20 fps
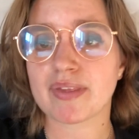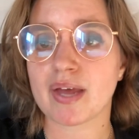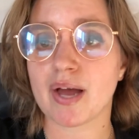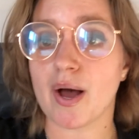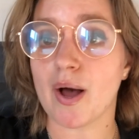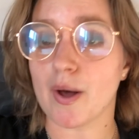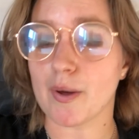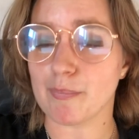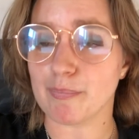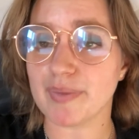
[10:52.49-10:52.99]

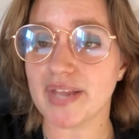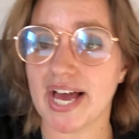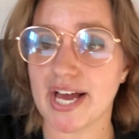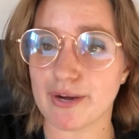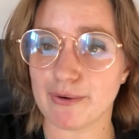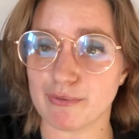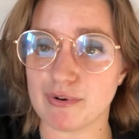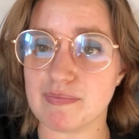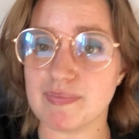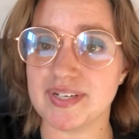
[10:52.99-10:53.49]
A black
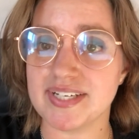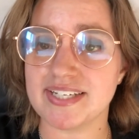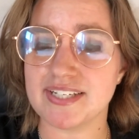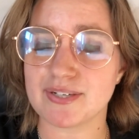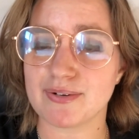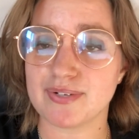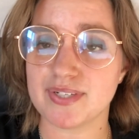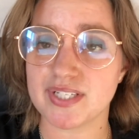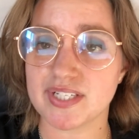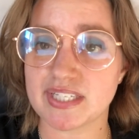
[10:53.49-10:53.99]
woman is
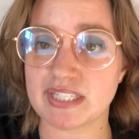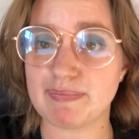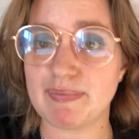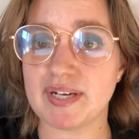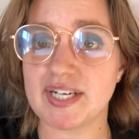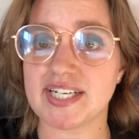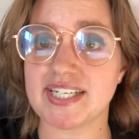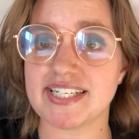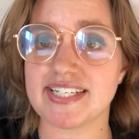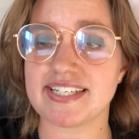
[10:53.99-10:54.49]
going to
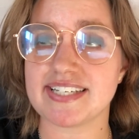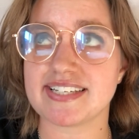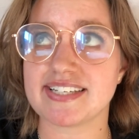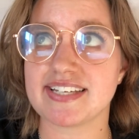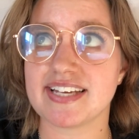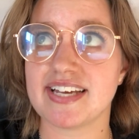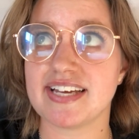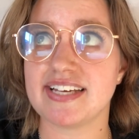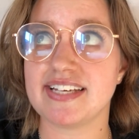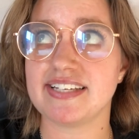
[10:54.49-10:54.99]
experience
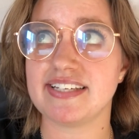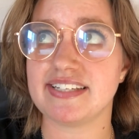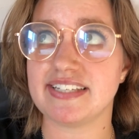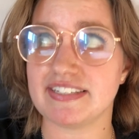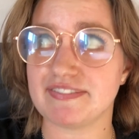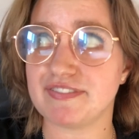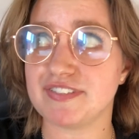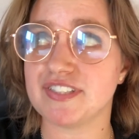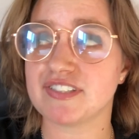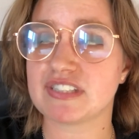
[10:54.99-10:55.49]

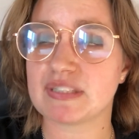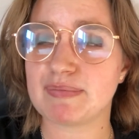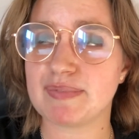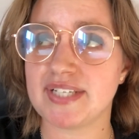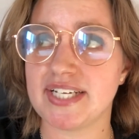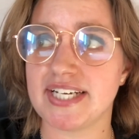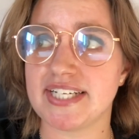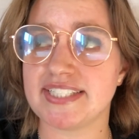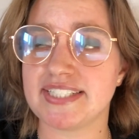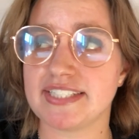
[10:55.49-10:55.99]
different
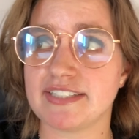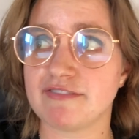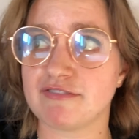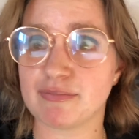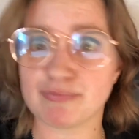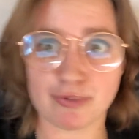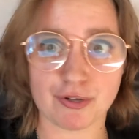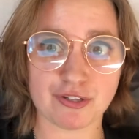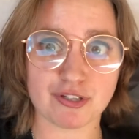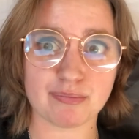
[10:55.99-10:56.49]
discrimination from
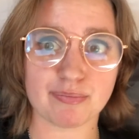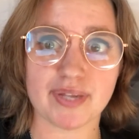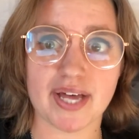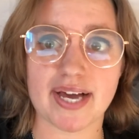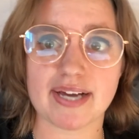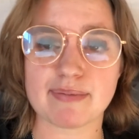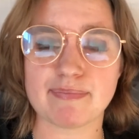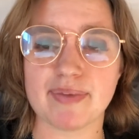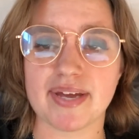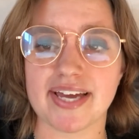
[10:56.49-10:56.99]
both a
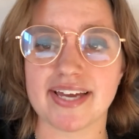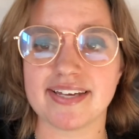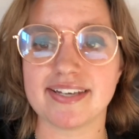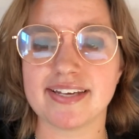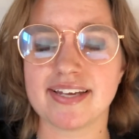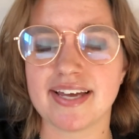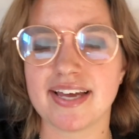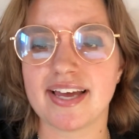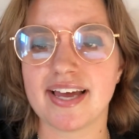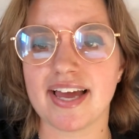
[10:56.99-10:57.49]
black man
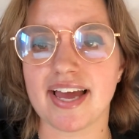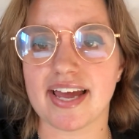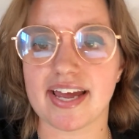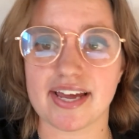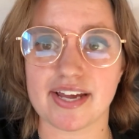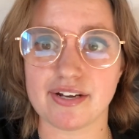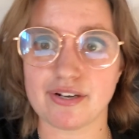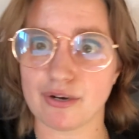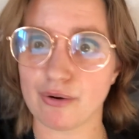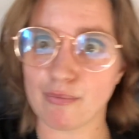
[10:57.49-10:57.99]

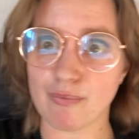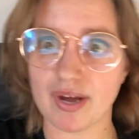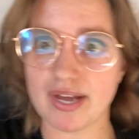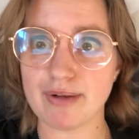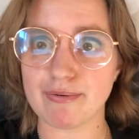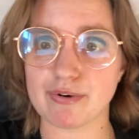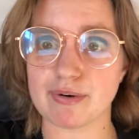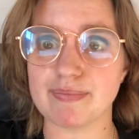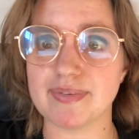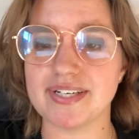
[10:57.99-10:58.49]
and a white
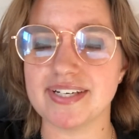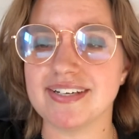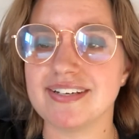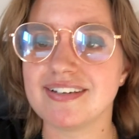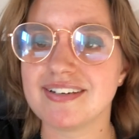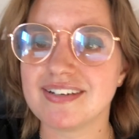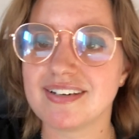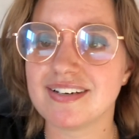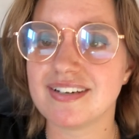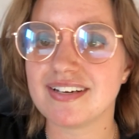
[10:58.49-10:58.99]
woman,
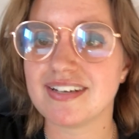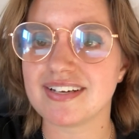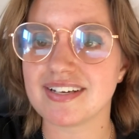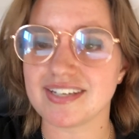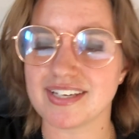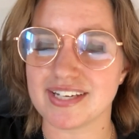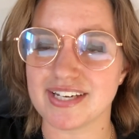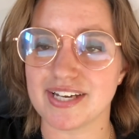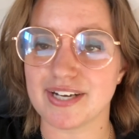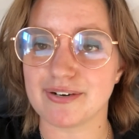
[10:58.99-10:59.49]

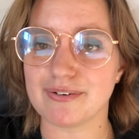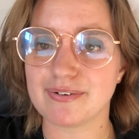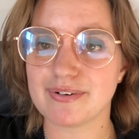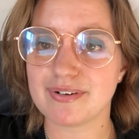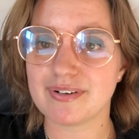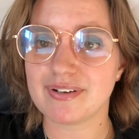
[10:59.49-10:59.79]
you know?